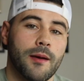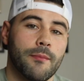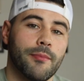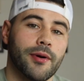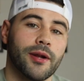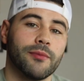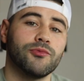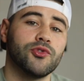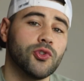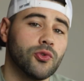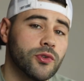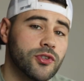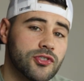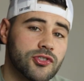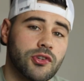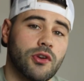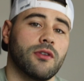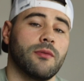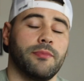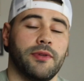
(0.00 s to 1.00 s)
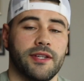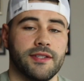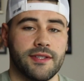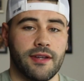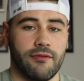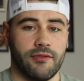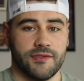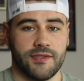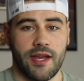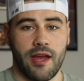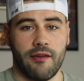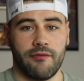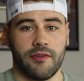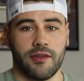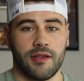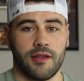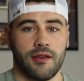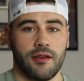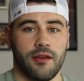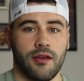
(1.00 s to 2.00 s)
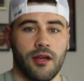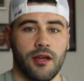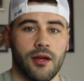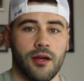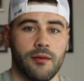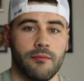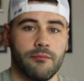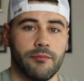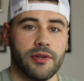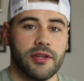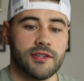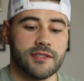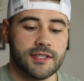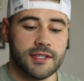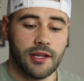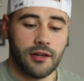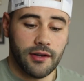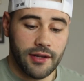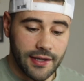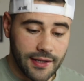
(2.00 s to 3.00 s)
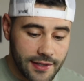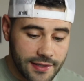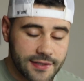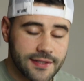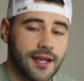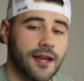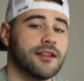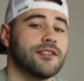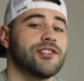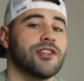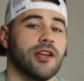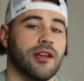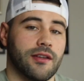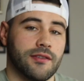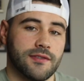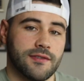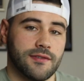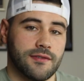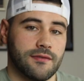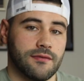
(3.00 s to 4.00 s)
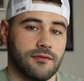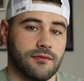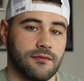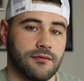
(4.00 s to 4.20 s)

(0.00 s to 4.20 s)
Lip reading: but I'm doing so to play devil's advocate because there is a chance,